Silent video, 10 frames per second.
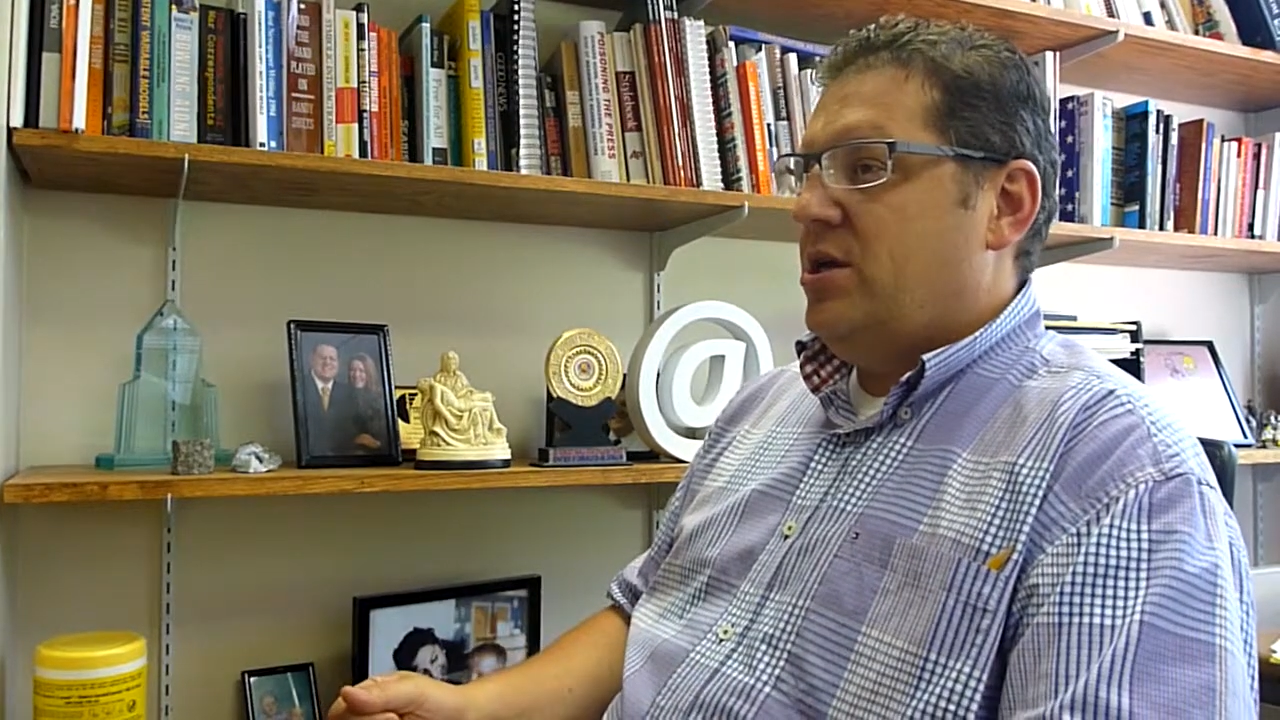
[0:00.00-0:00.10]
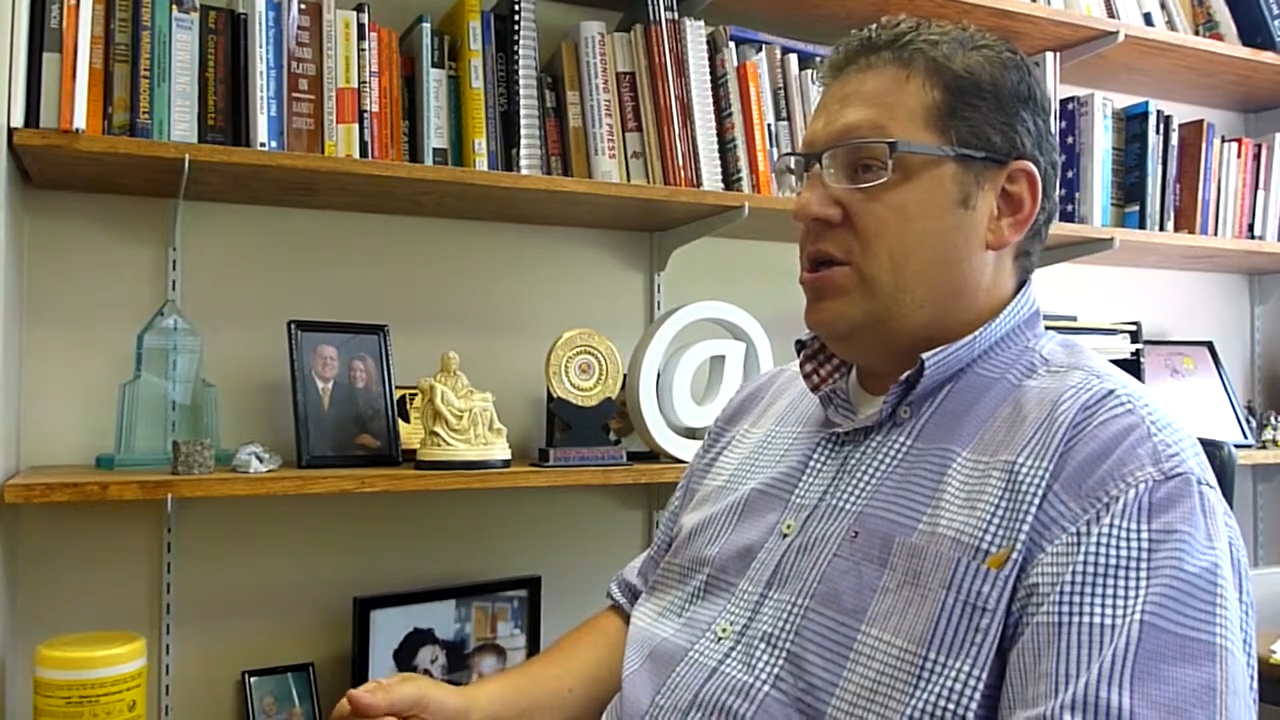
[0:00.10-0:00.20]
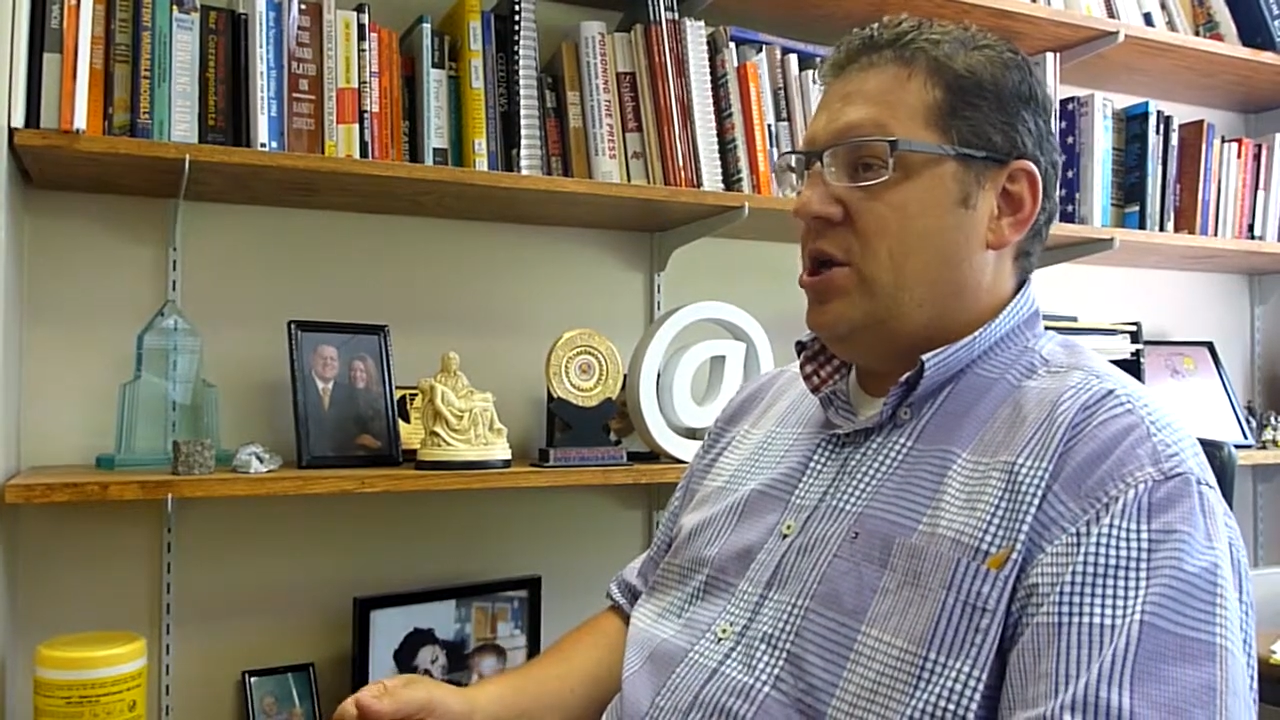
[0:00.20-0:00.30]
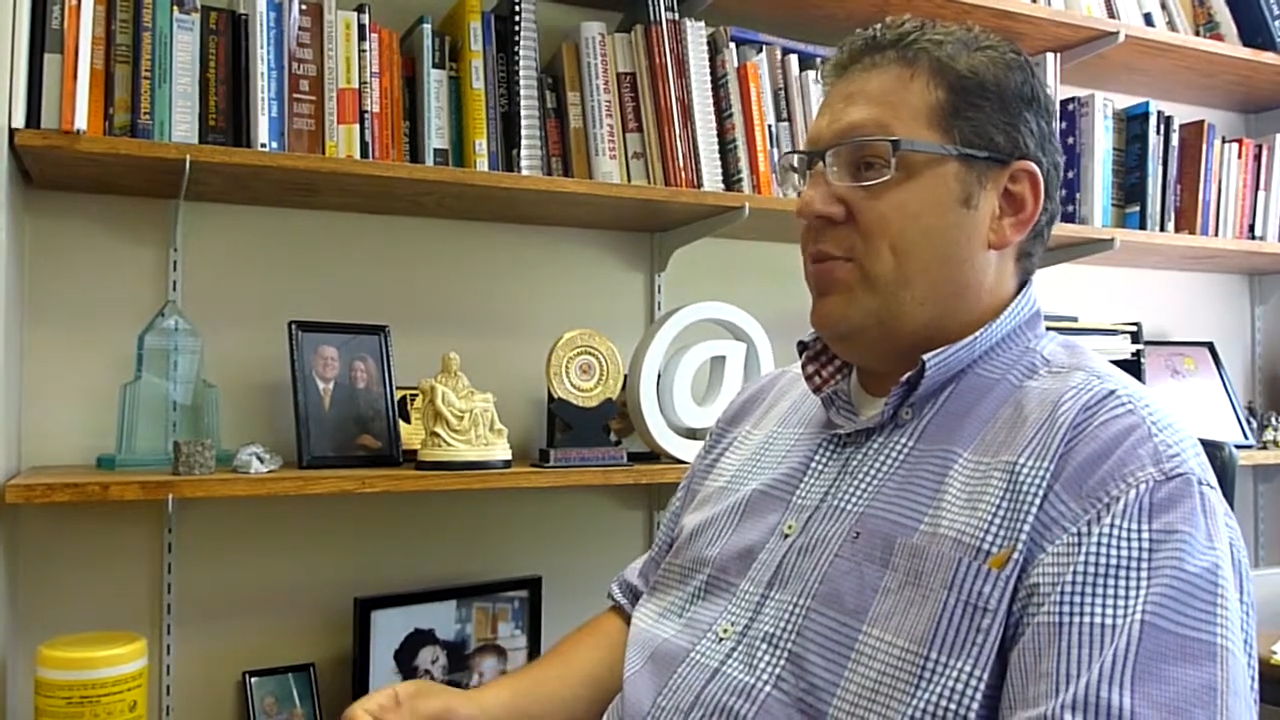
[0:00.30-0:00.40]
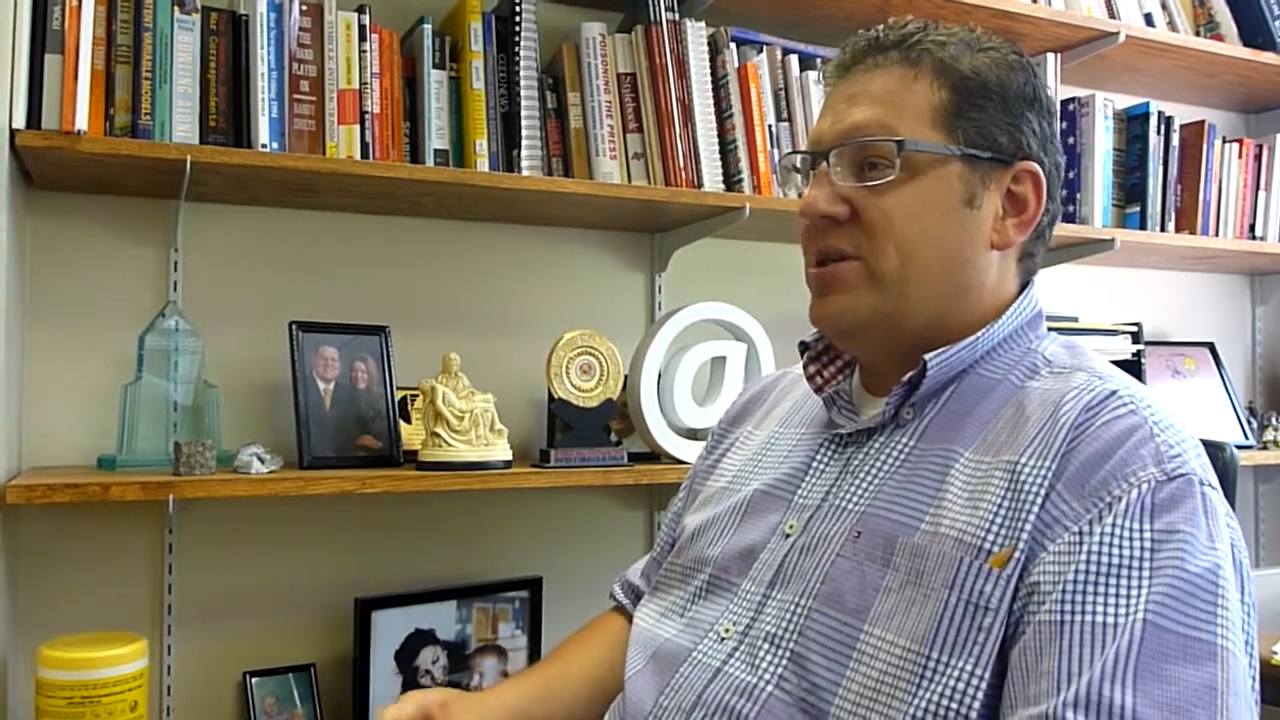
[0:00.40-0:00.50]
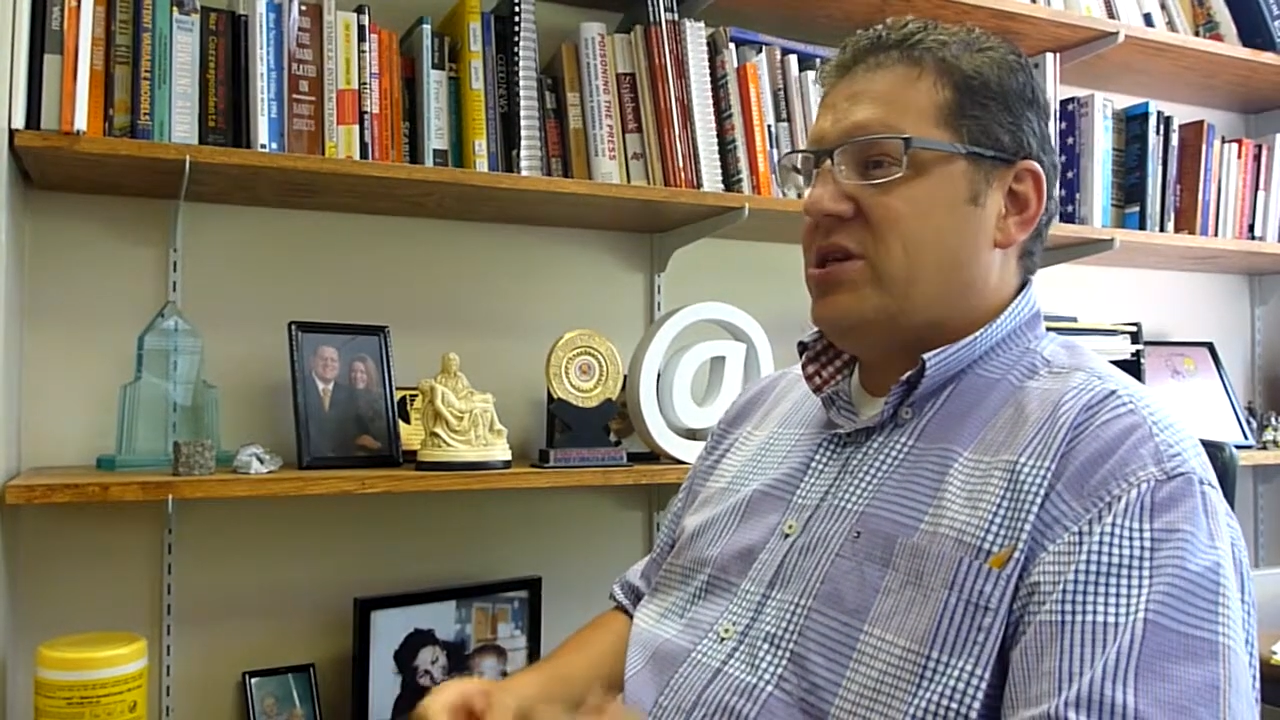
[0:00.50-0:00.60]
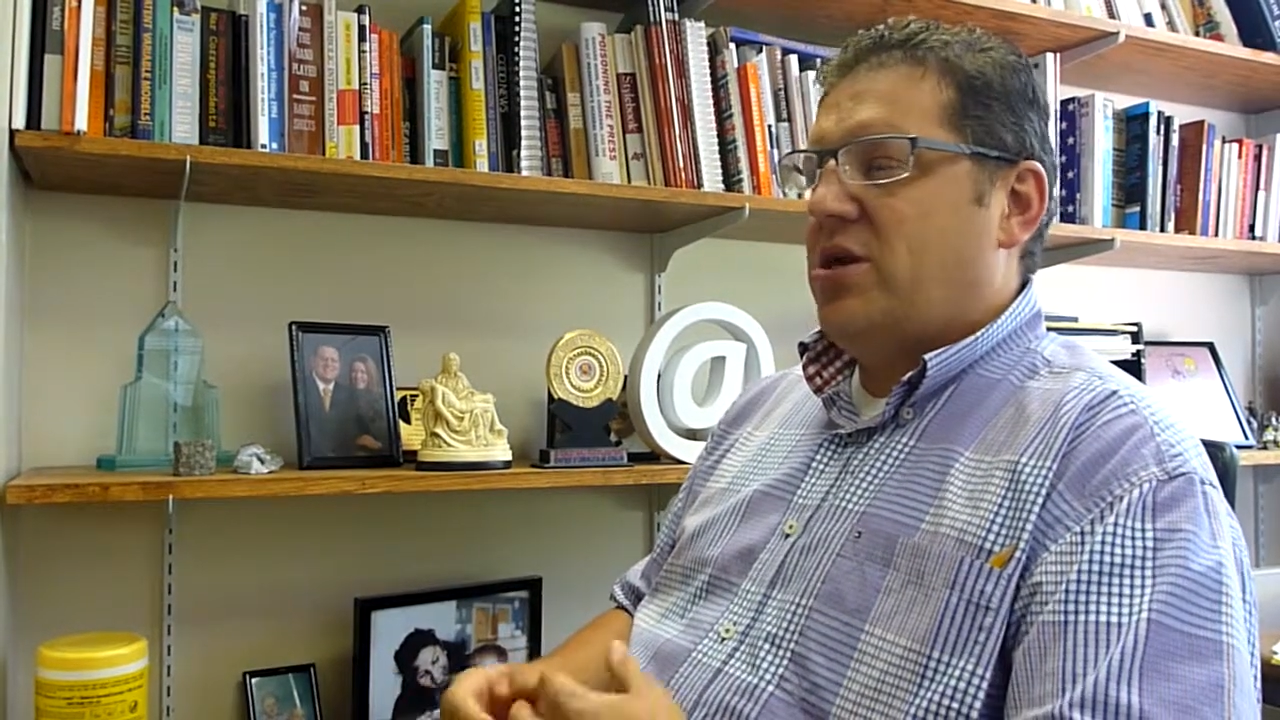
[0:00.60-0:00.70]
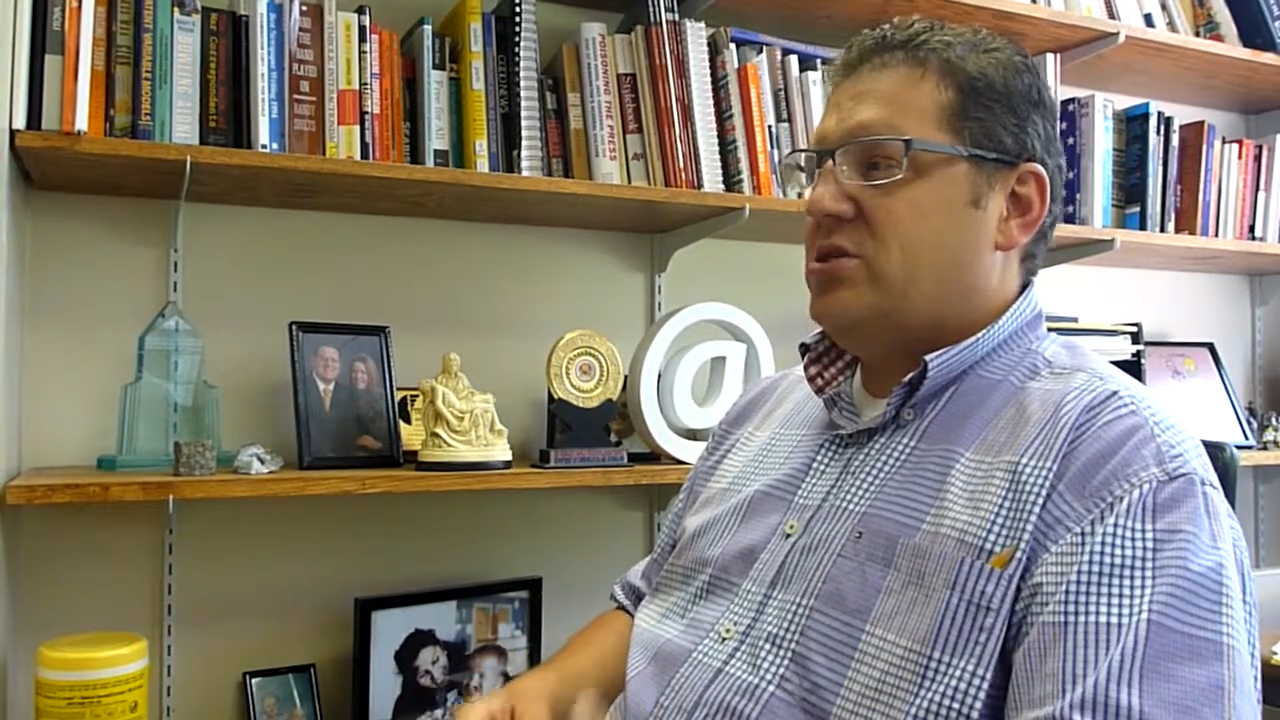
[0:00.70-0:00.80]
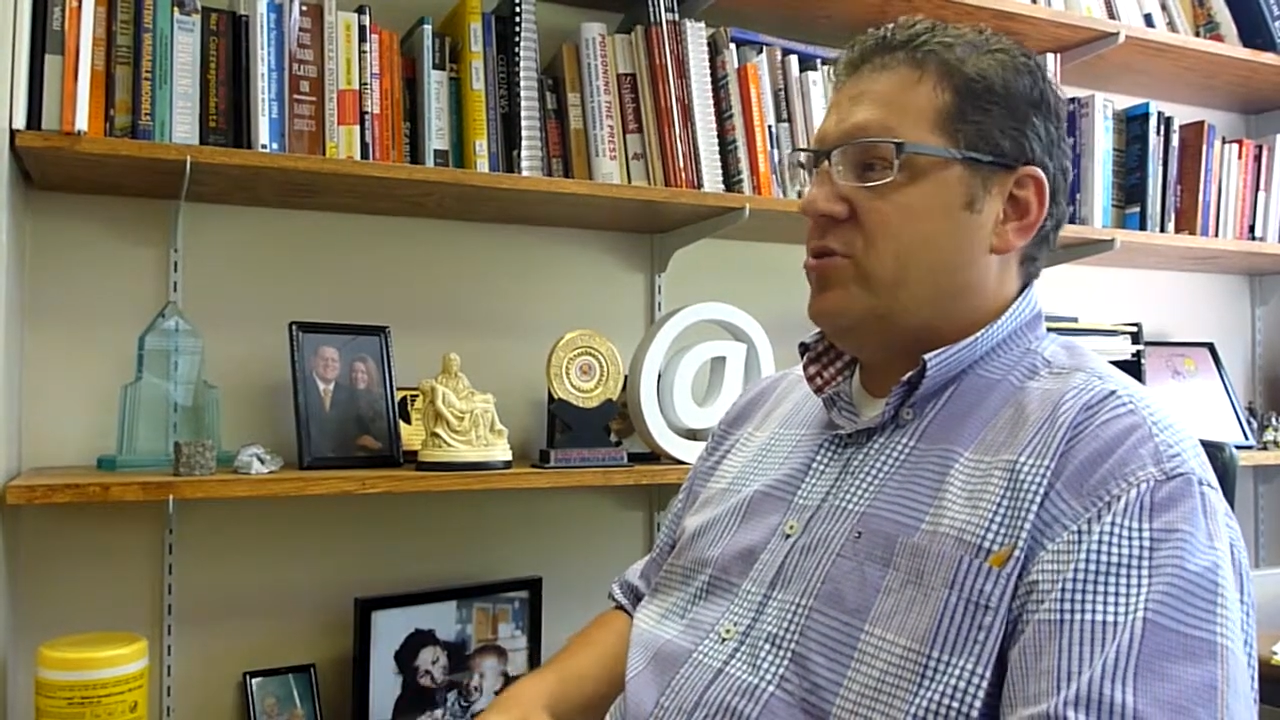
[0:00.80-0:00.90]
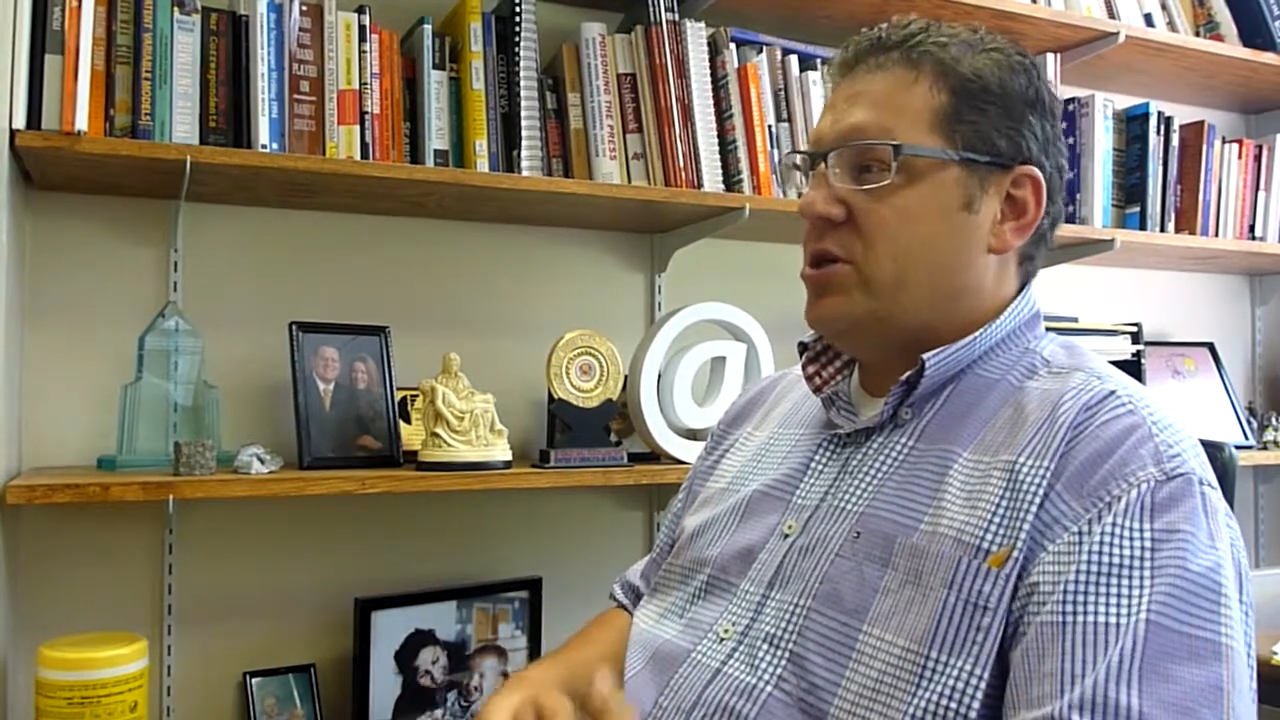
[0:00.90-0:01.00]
but it's also a